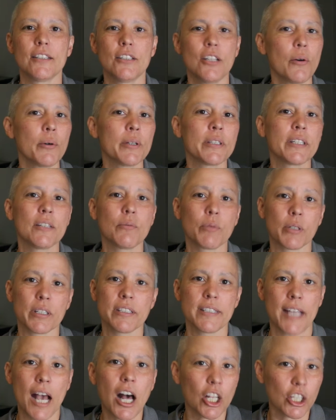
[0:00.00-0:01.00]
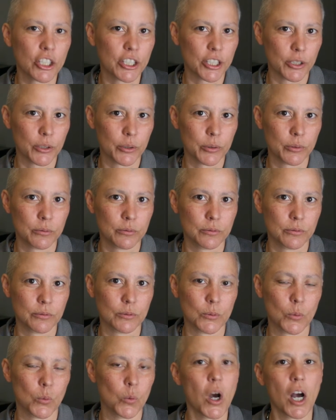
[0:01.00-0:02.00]
No one can really tell you
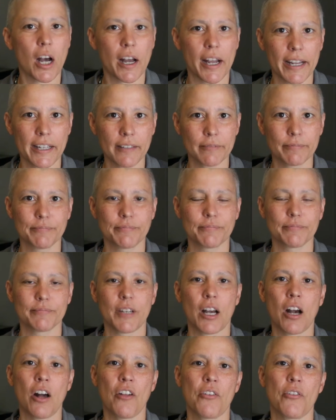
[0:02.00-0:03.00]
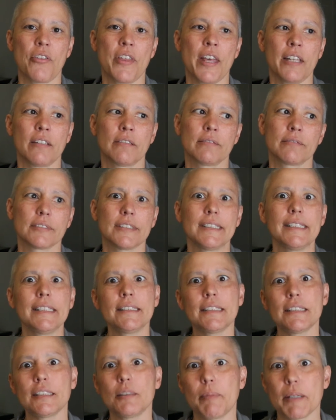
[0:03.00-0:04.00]
why, other than
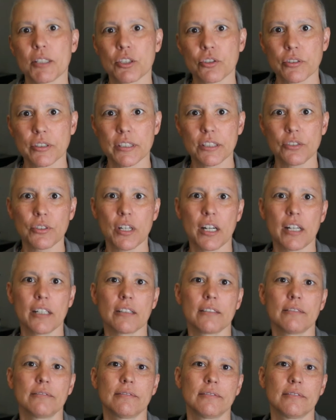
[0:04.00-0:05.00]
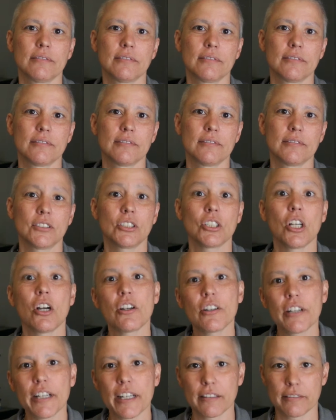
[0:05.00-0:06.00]
it's a specialty drug.
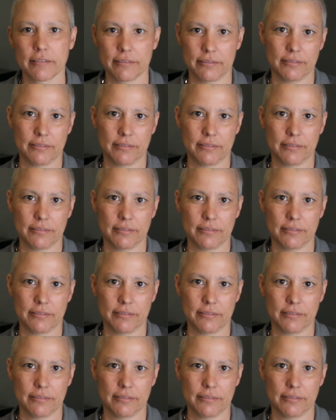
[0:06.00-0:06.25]
Sorry.